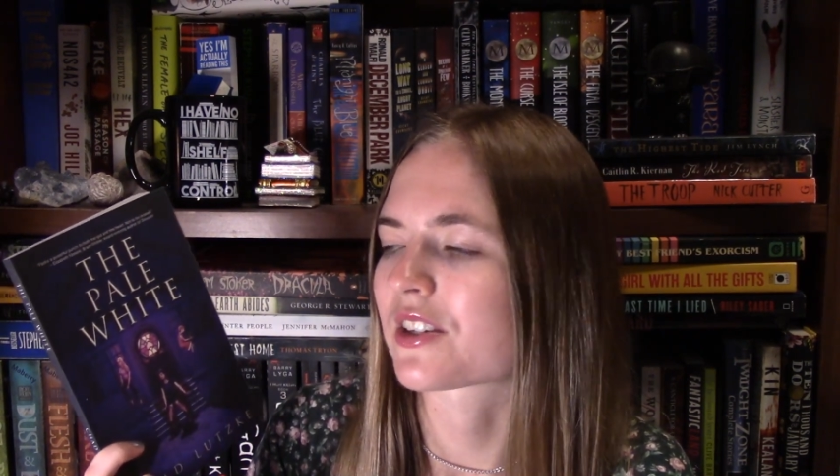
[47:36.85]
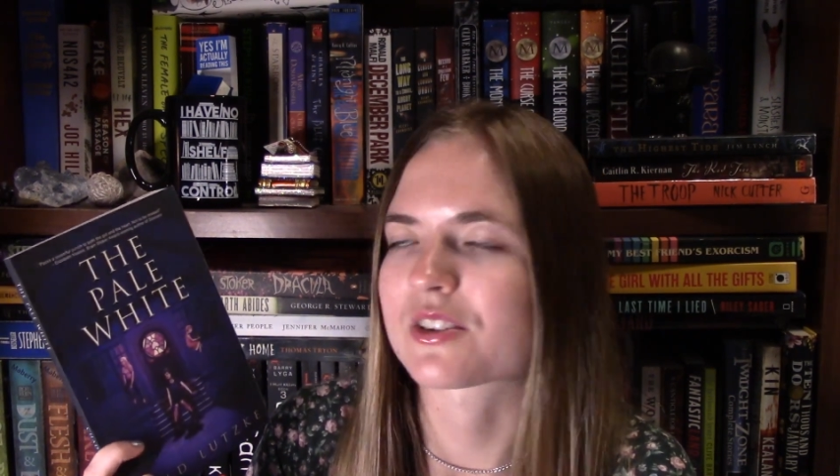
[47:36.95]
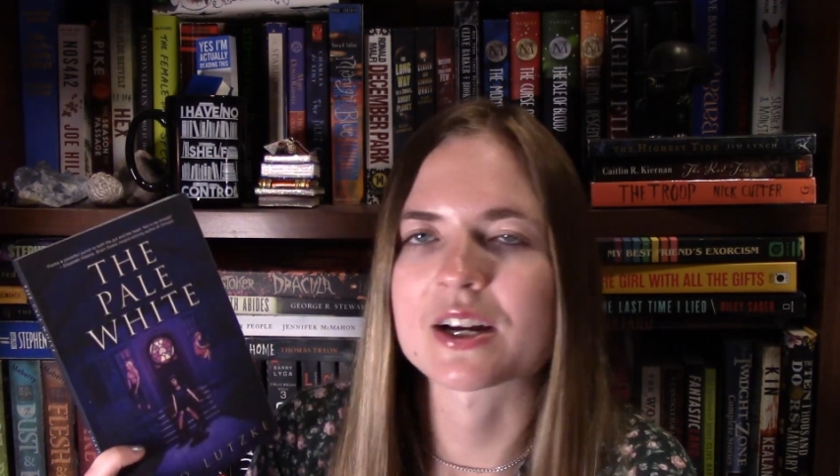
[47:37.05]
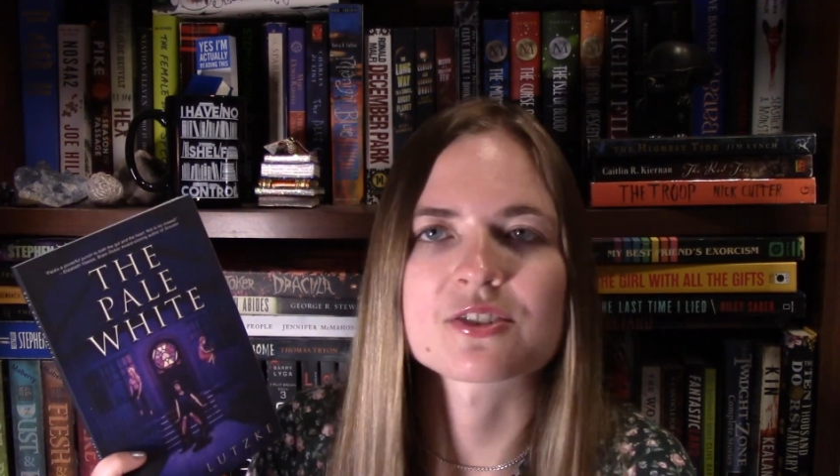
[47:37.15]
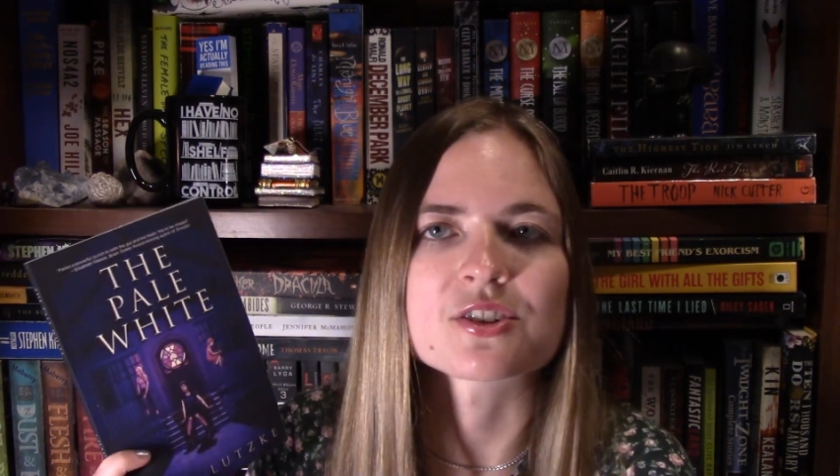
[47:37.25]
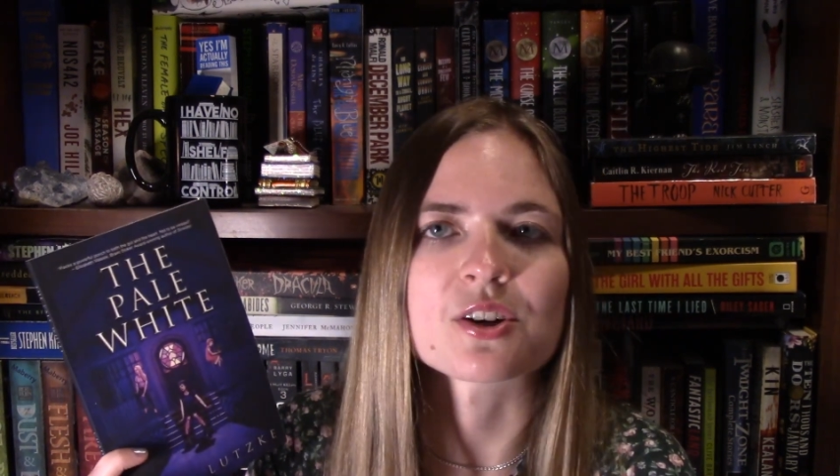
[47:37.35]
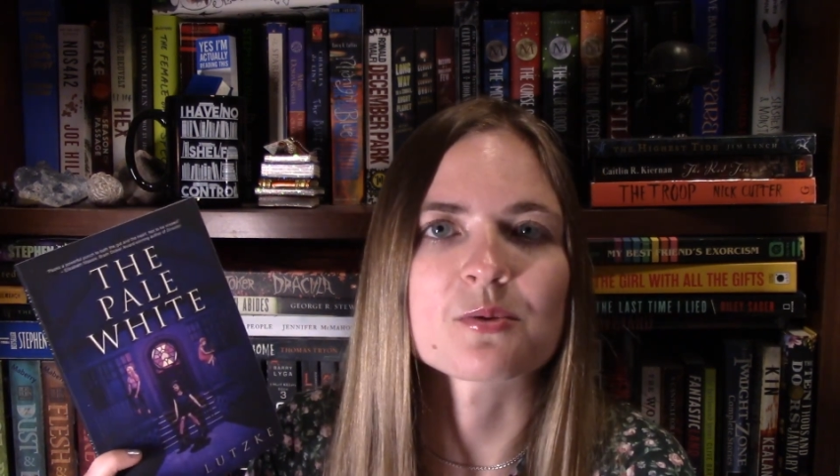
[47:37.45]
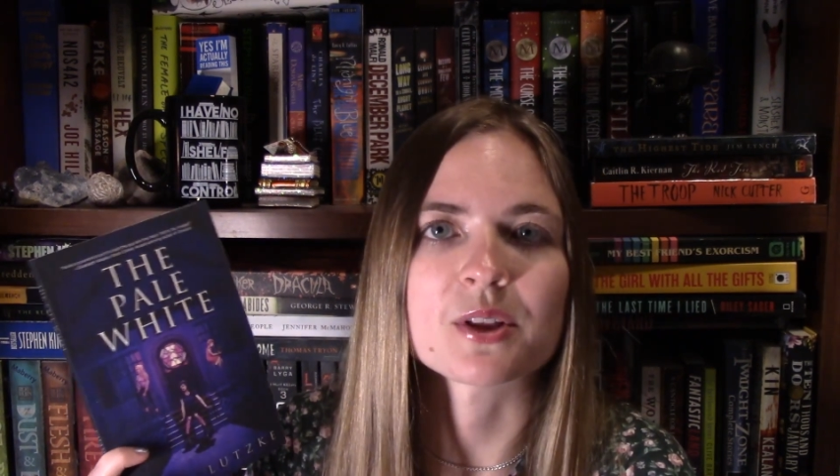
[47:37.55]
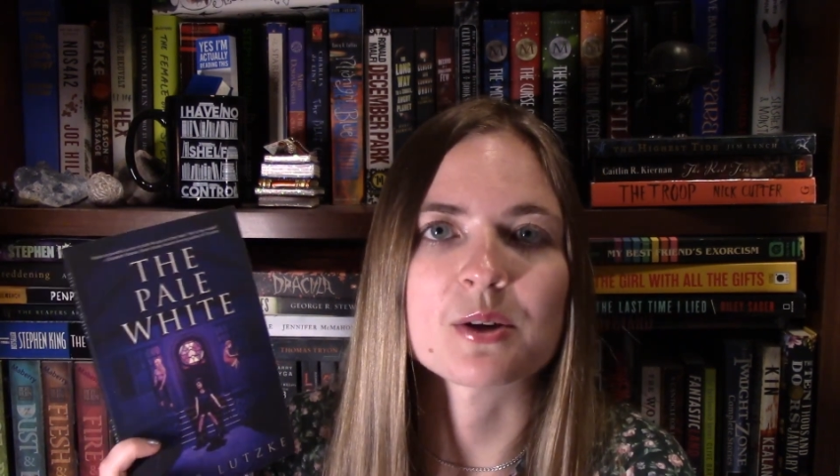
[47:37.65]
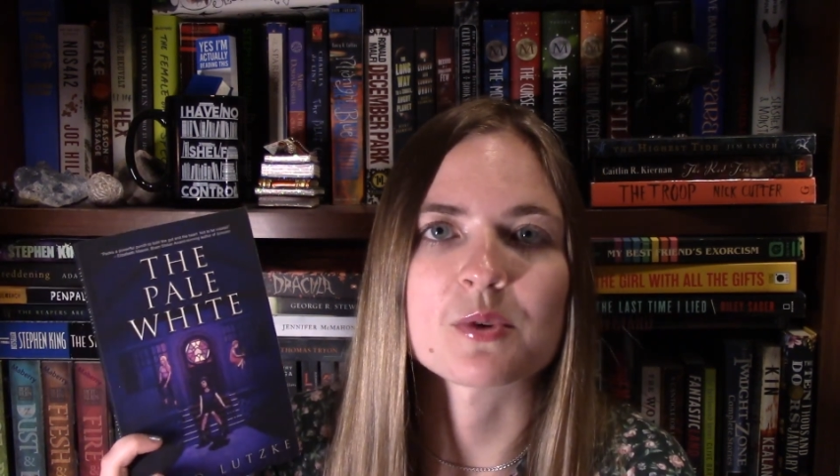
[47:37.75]
The characters
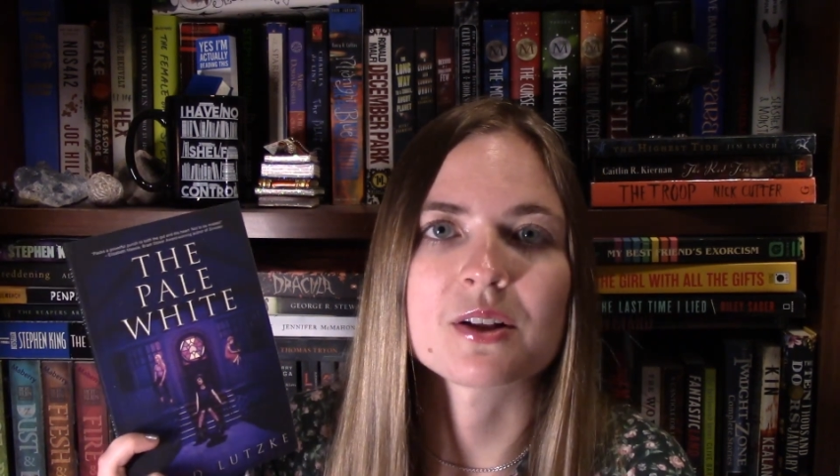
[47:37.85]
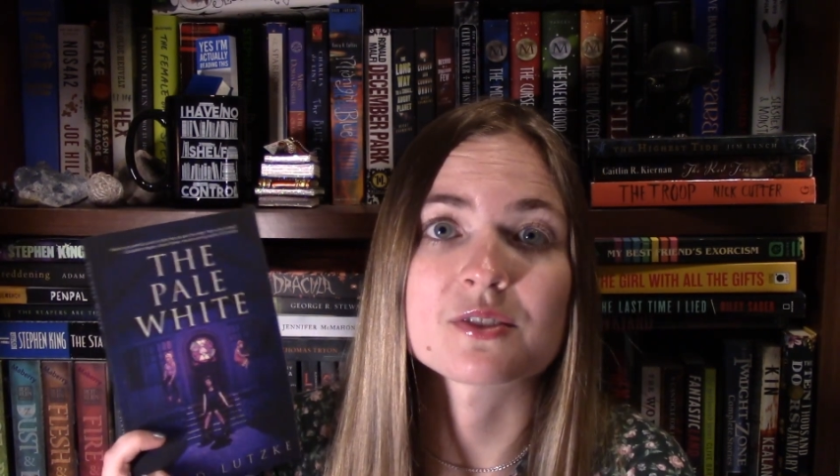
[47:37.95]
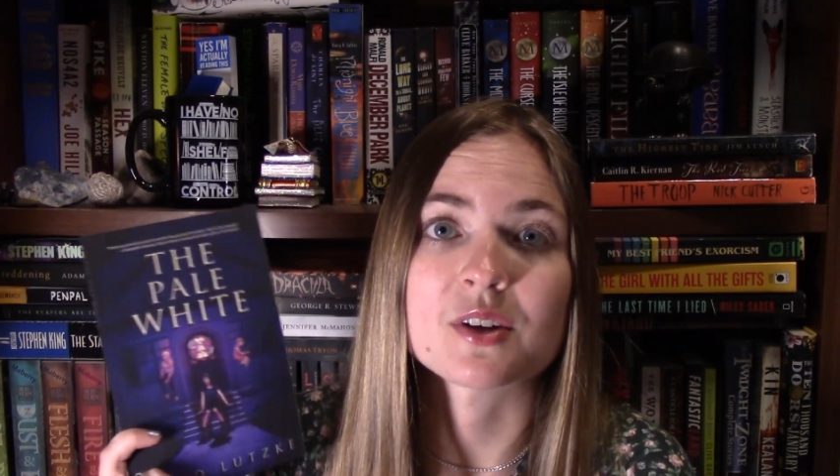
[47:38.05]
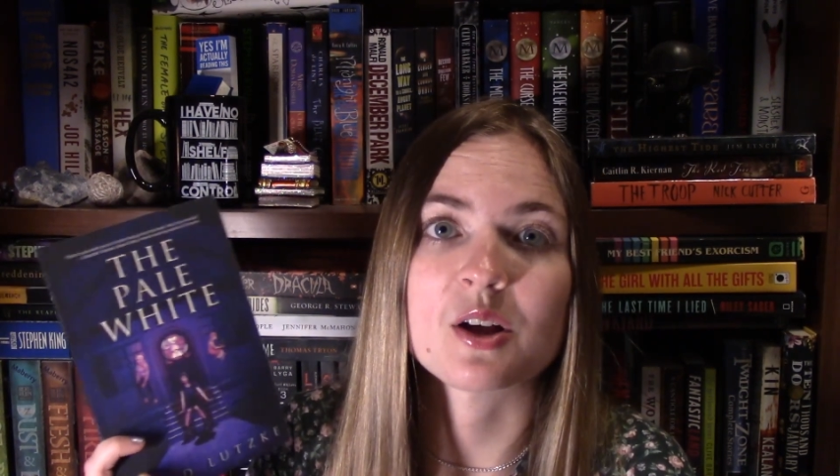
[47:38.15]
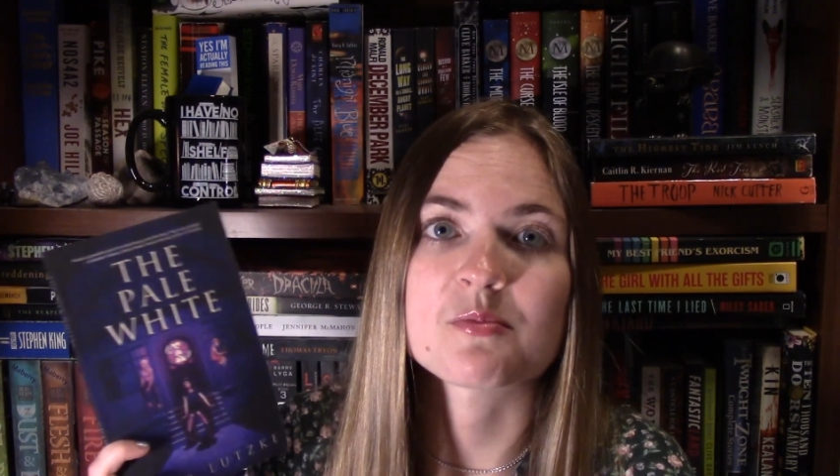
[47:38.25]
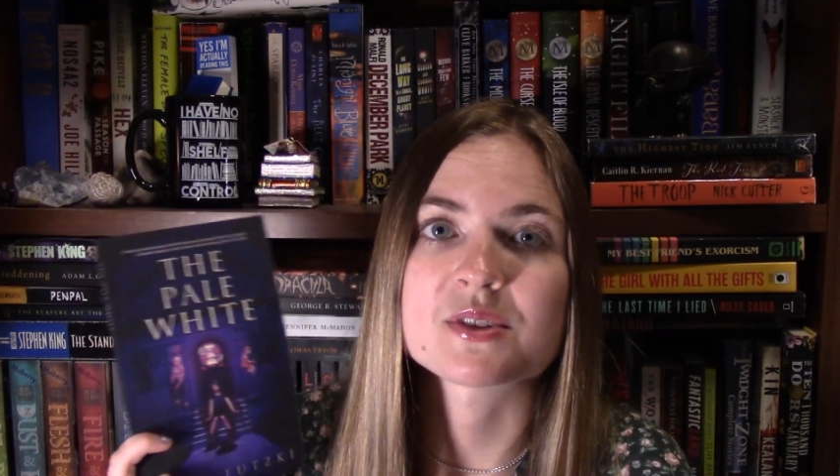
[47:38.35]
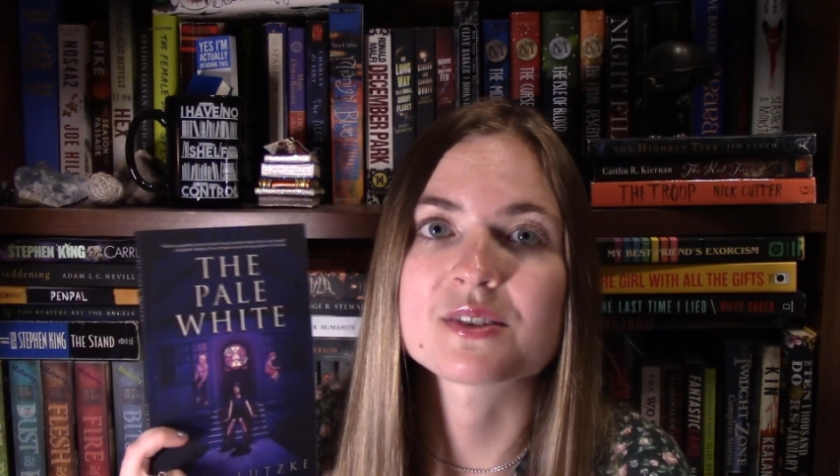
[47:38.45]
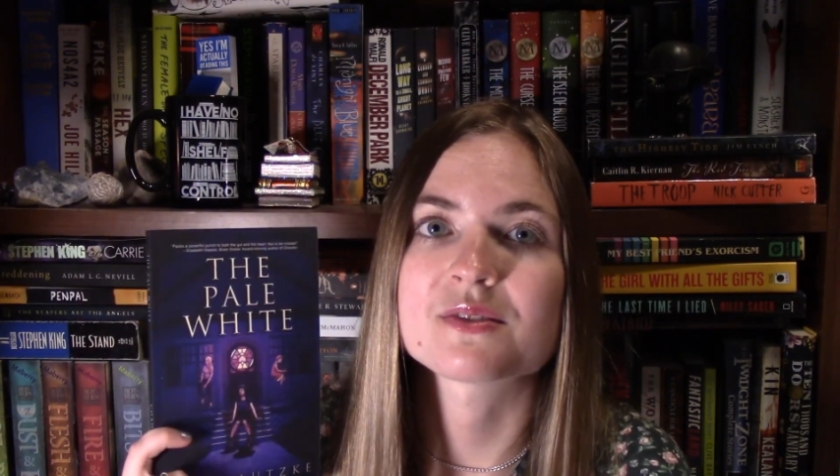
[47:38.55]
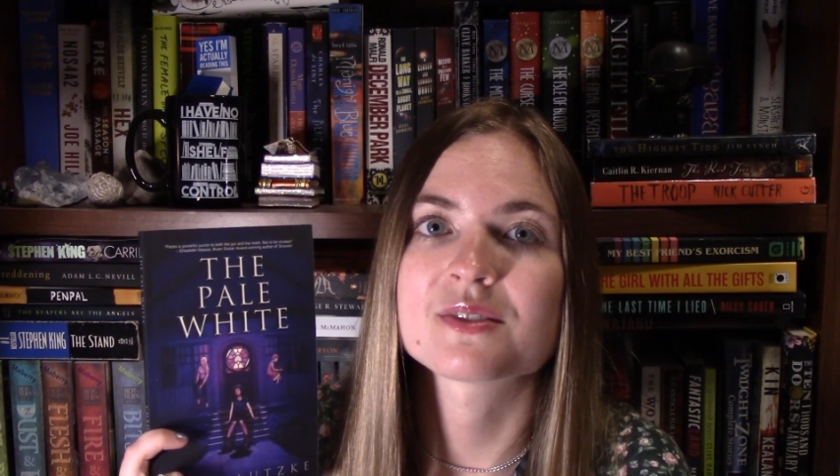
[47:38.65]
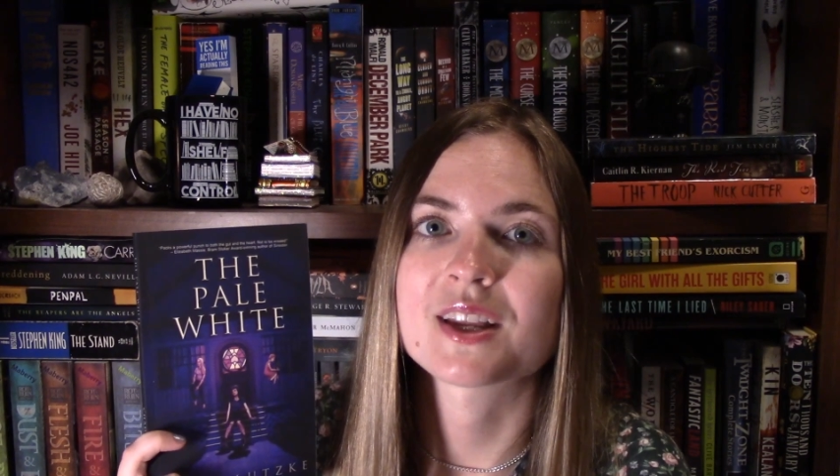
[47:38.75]
are really well
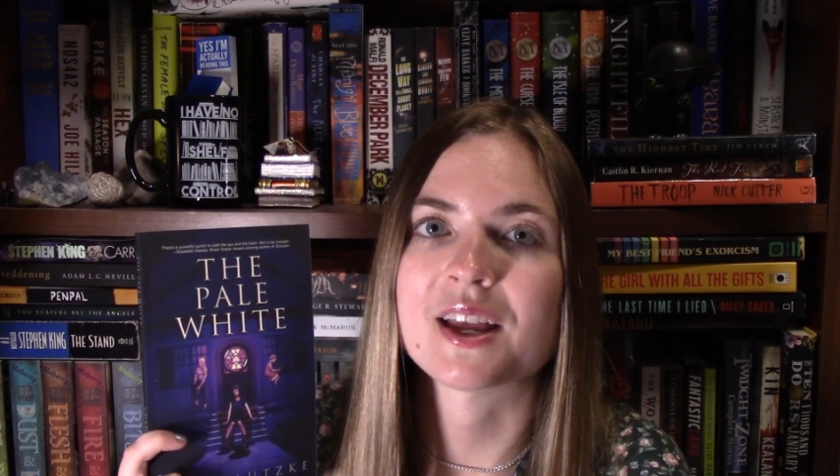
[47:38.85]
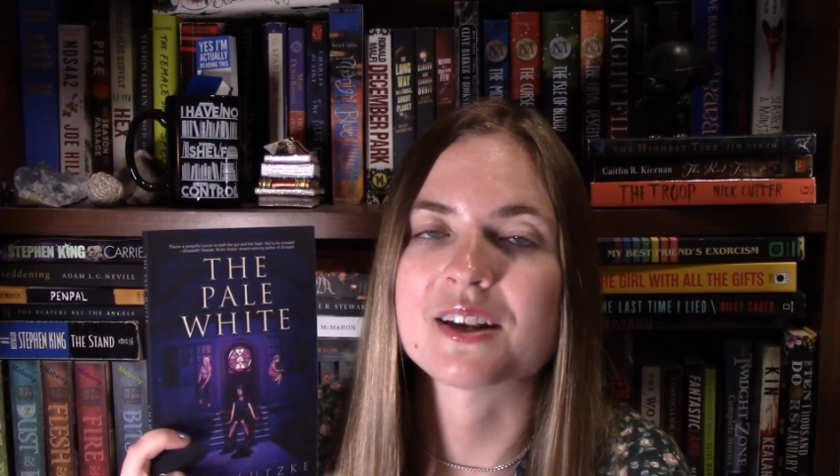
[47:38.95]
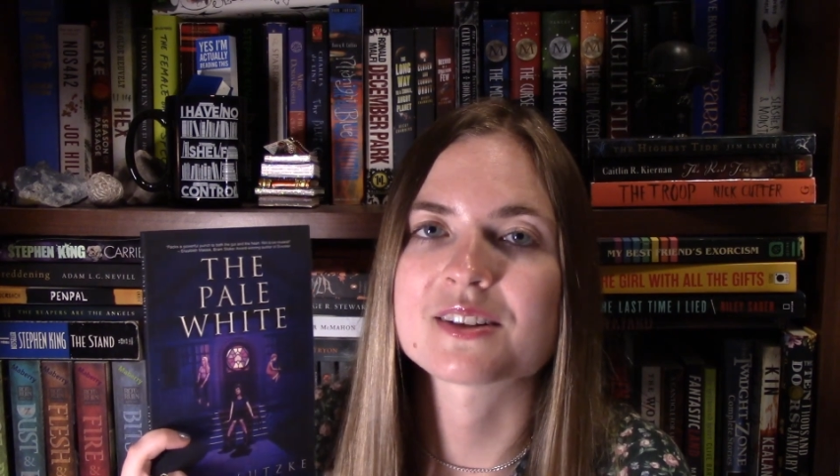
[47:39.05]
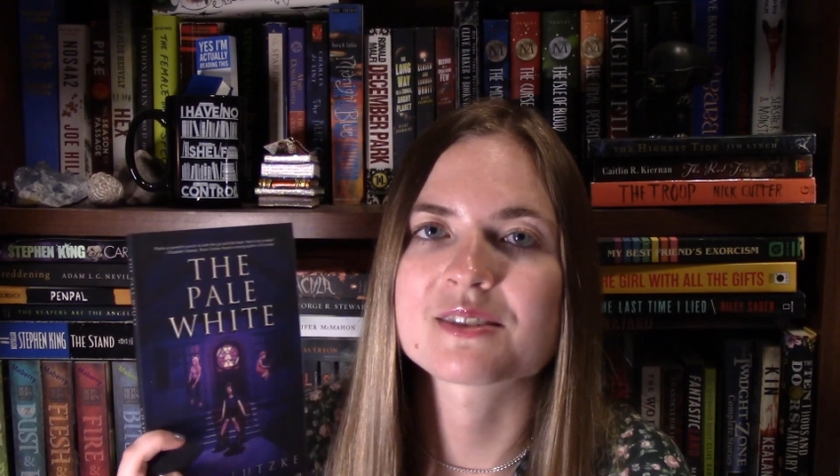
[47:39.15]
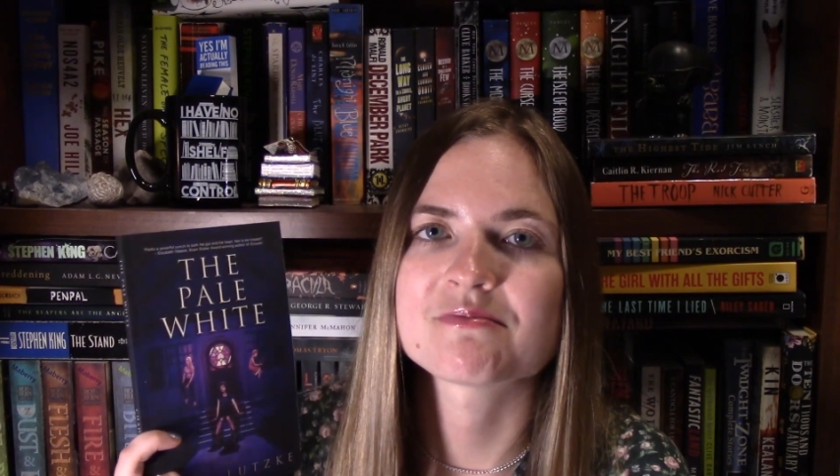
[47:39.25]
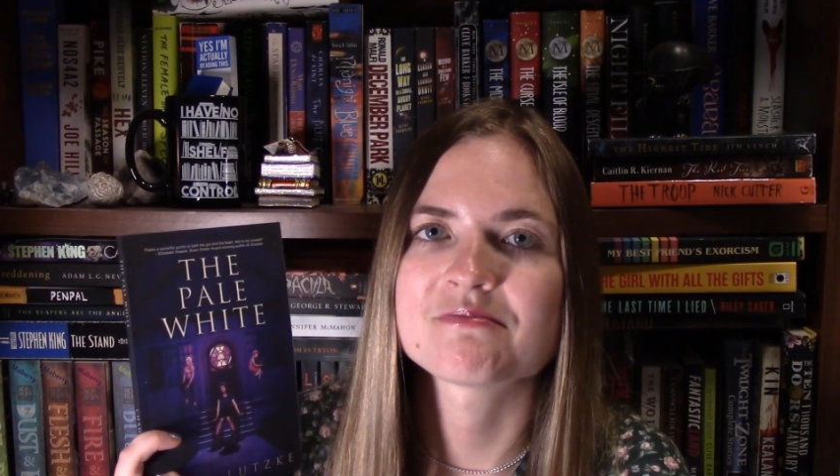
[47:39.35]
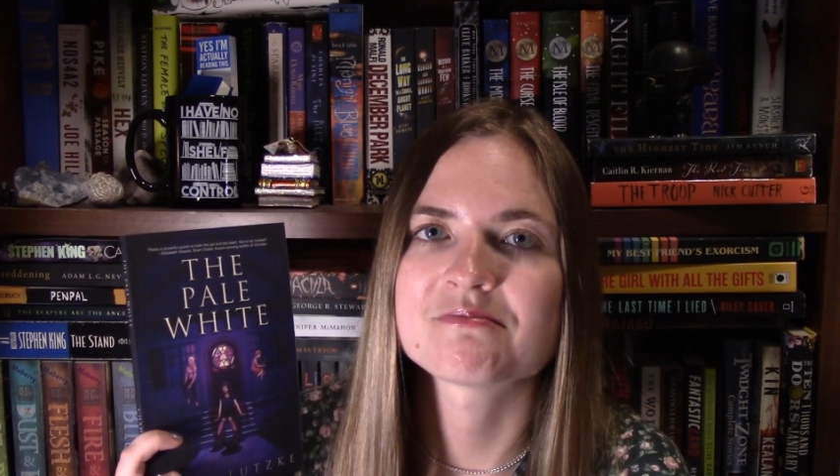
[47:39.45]
developed, and